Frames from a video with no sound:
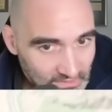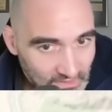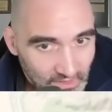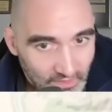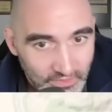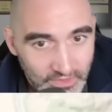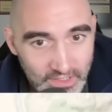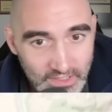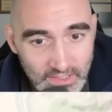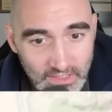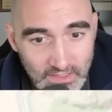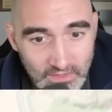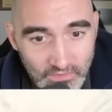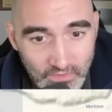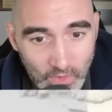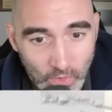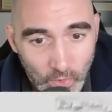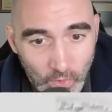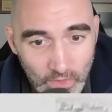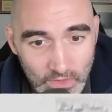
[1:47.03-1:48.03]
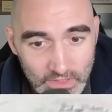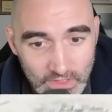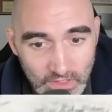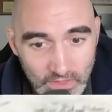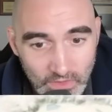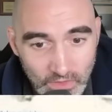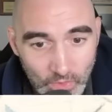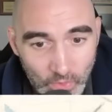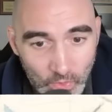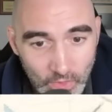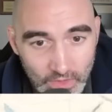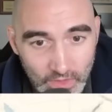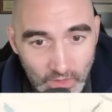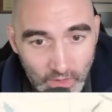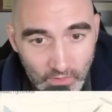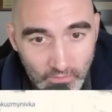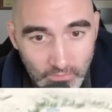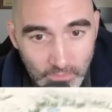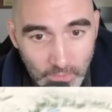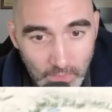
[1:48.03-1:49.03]
This is, of course, north
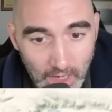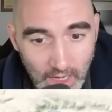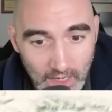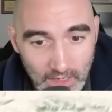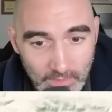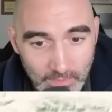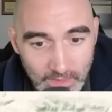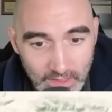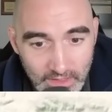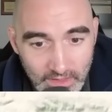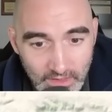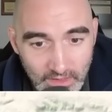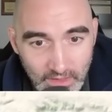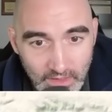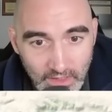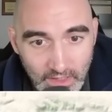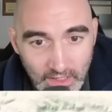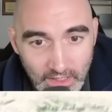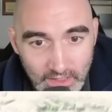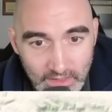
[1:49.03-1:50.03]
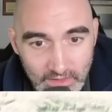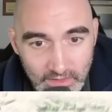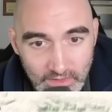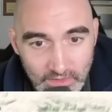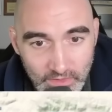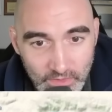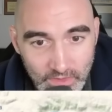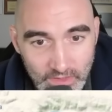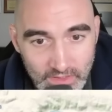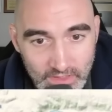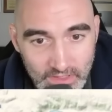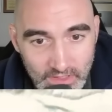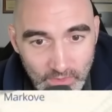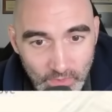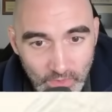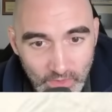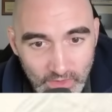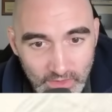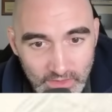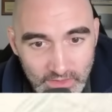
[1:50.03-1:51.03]
of Bakhmut, and you can see
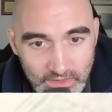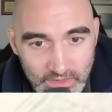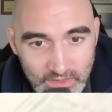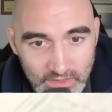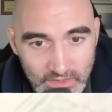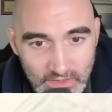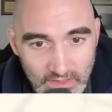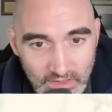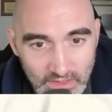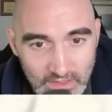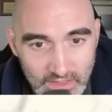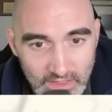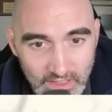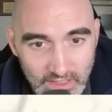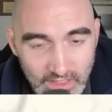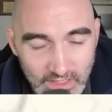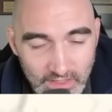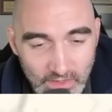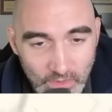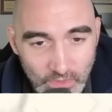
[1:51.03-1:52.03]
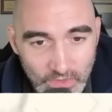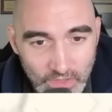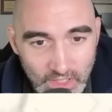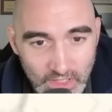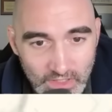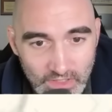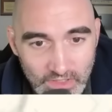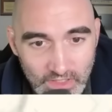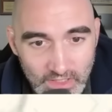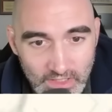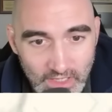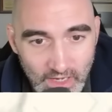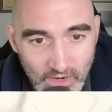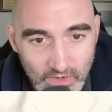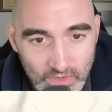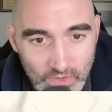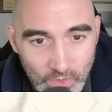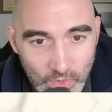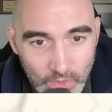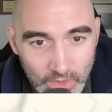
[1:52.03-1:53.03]
where it's just listed again. No change to
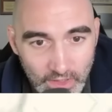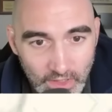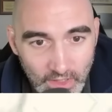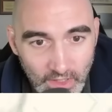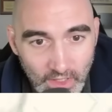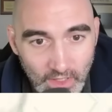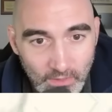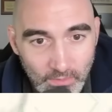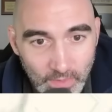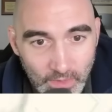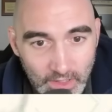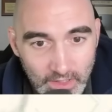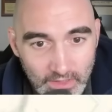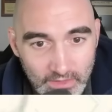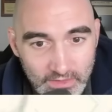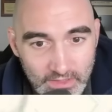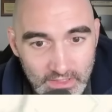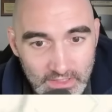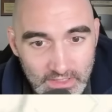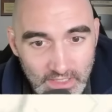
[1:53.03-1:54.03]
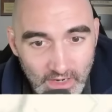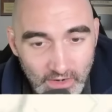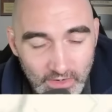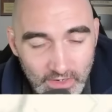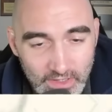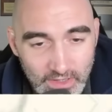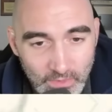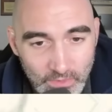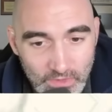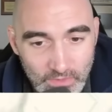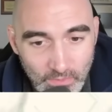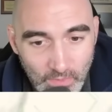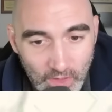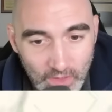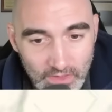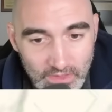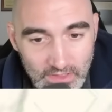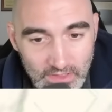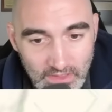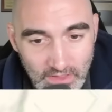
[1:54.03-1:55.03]
territory, but this area that was
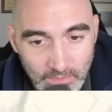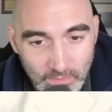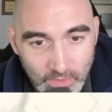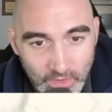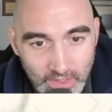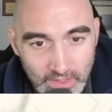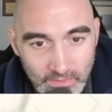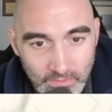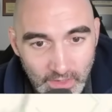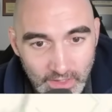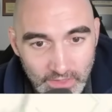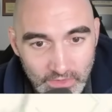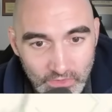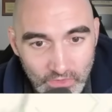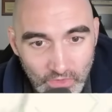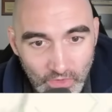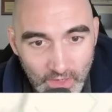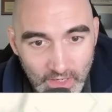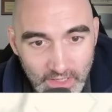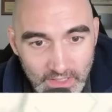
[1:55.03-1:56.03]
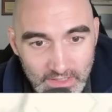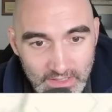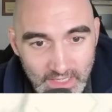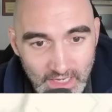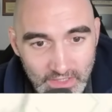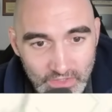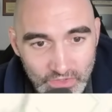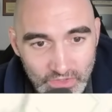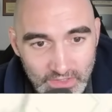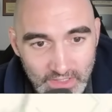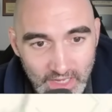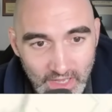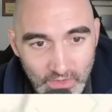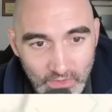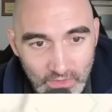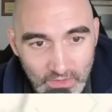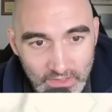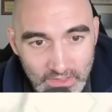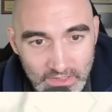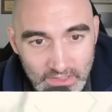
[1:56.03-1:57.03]
marked as liberated by Ukraine is actually
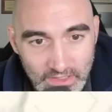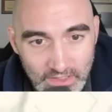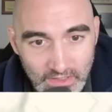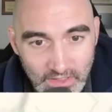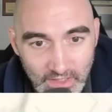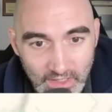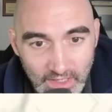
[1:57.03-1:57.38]
now listed